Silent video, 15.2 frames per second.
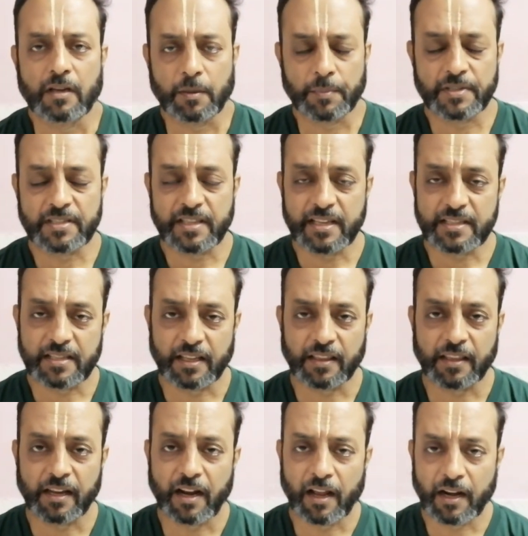Namaste,
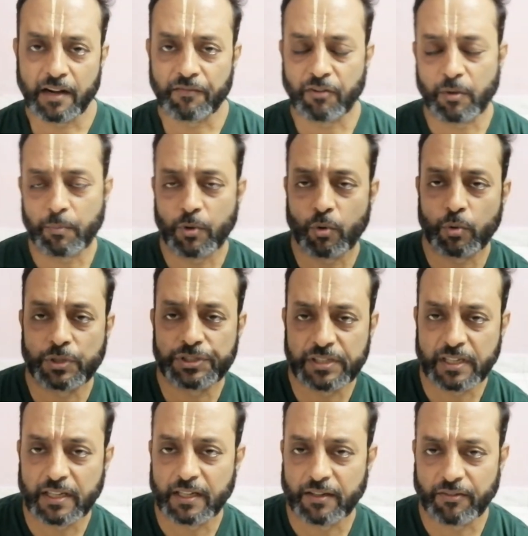Satyanarayan from
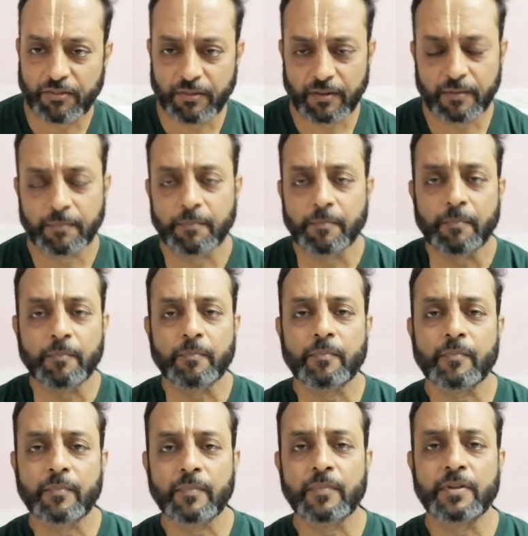Yogisha
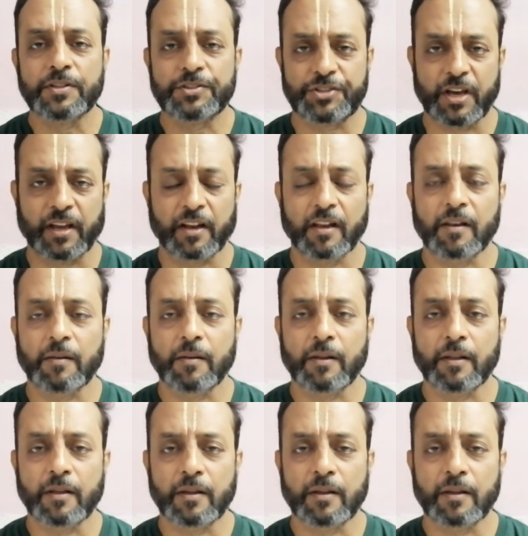channel.